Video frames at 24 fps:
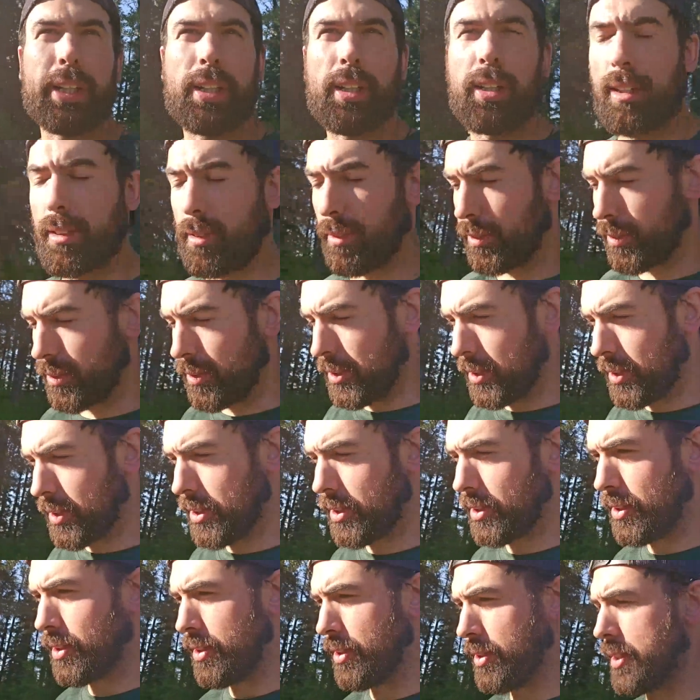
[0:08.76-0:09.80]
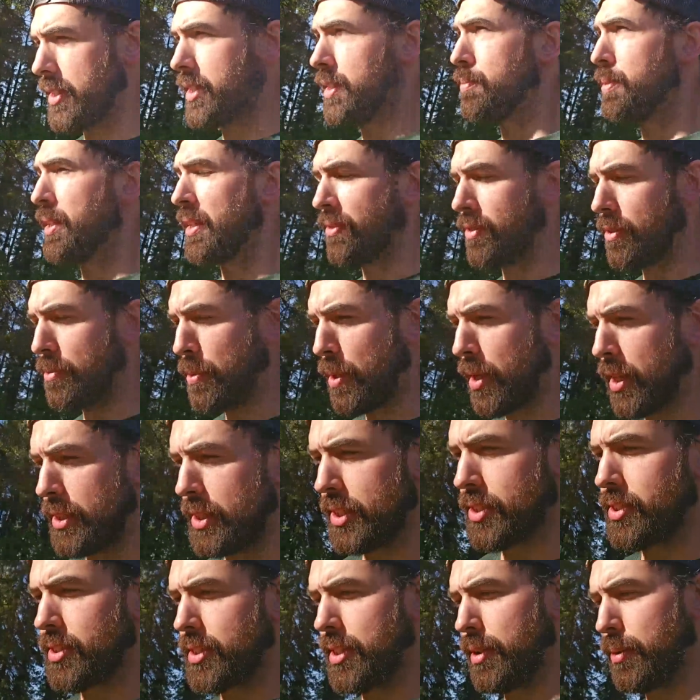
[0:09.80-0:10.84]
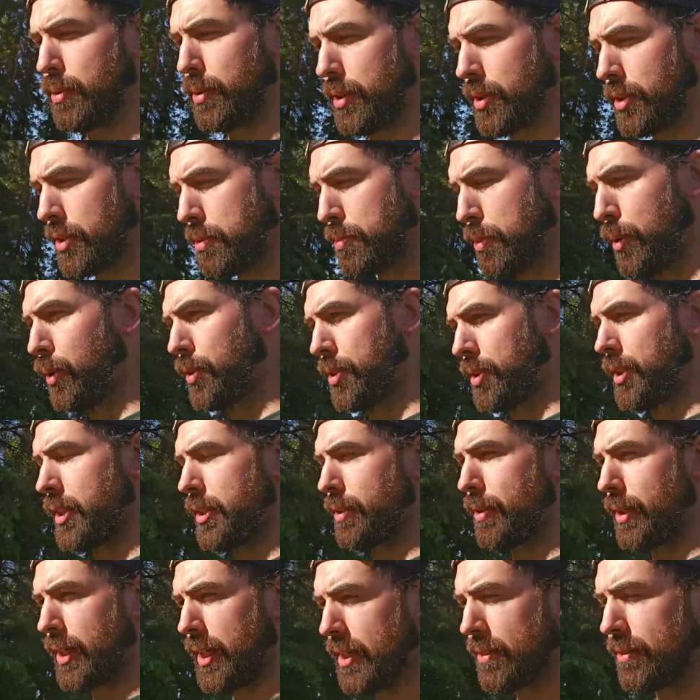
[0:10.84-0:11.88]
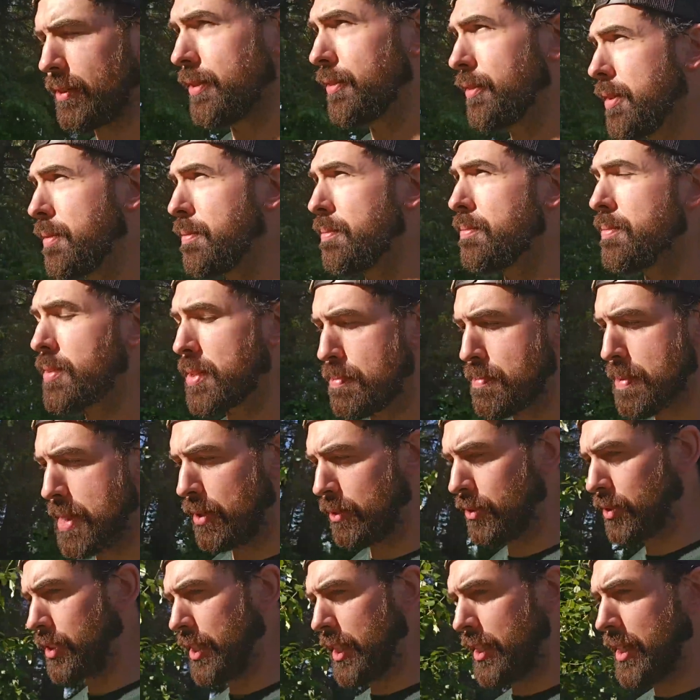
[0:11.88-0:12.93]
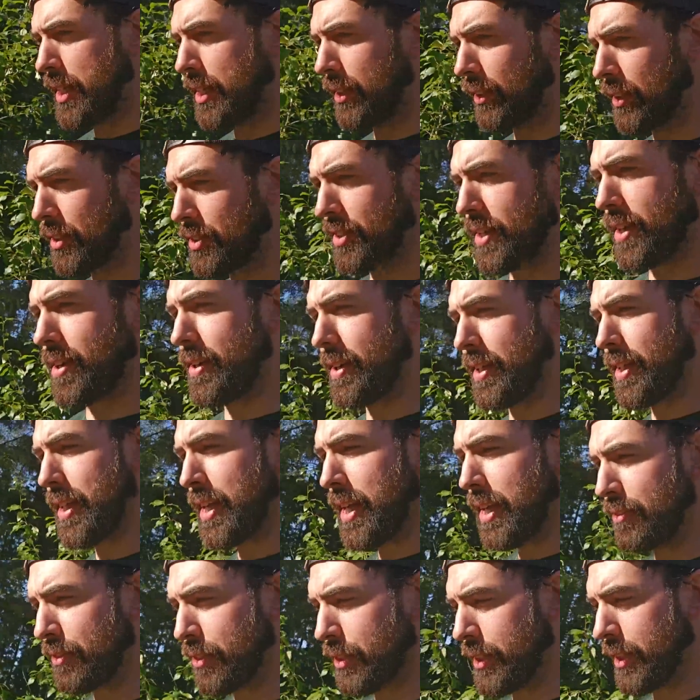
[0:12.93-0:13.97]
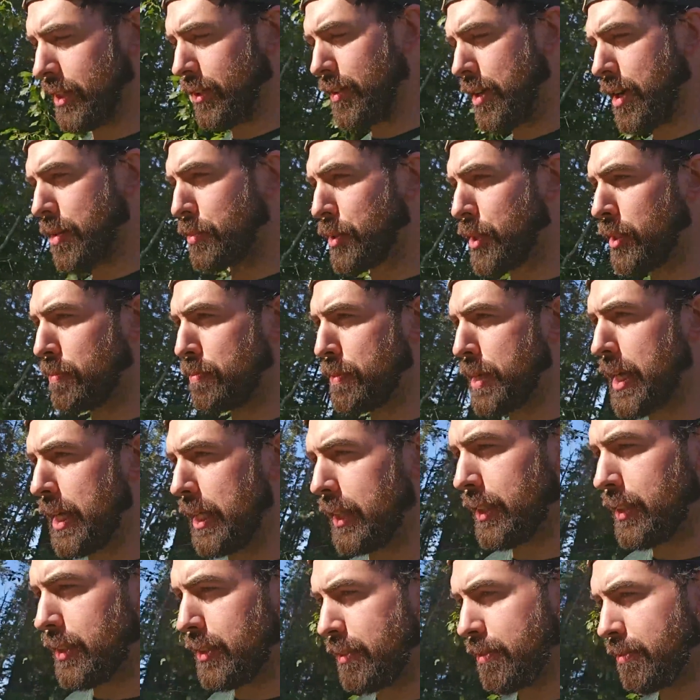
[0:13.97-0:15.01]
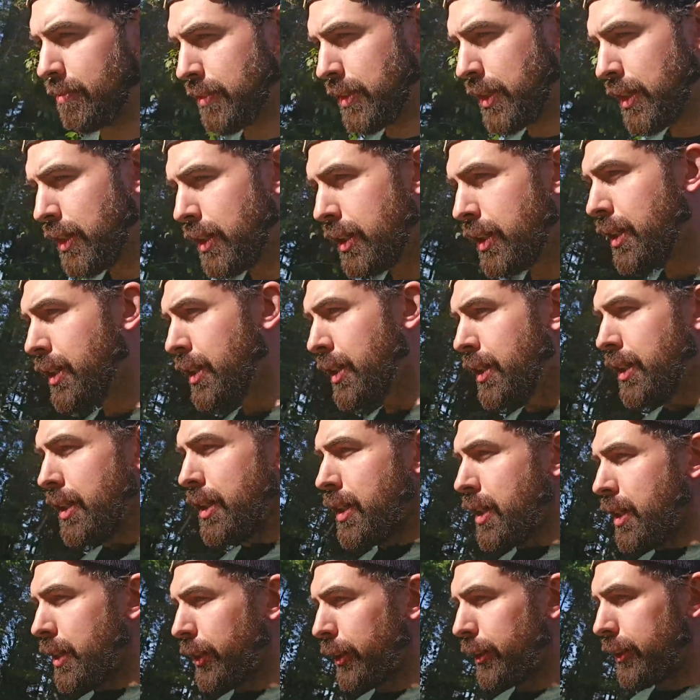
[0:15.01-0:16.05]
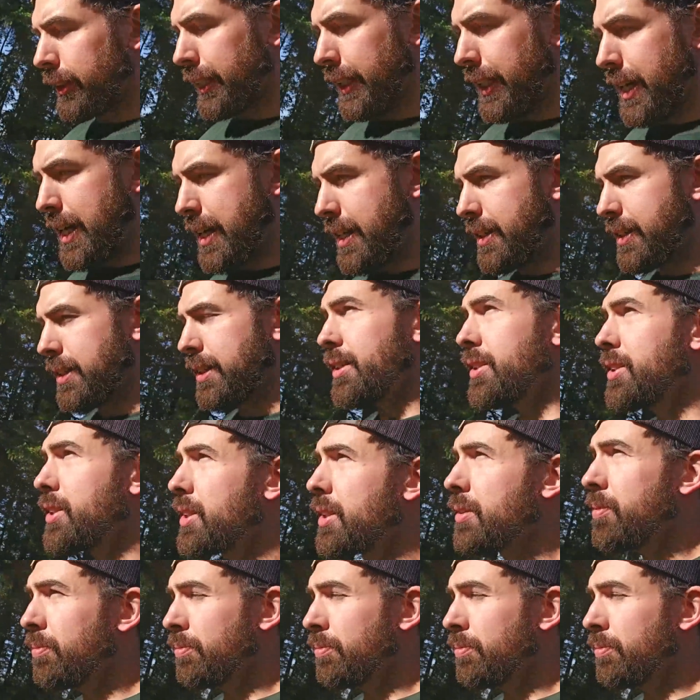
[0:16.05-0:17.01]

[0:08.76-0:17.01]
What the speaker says: of the Bigfoot bodies that were supposedly recovered from the Mount St. Helens area after the eruption back in the early 80s.